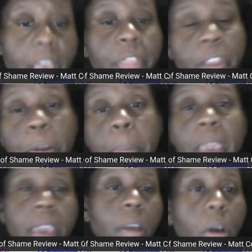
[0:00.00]
and they're
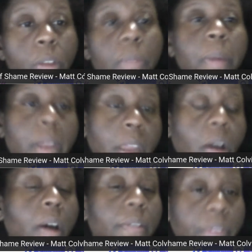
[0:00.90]
making all the money off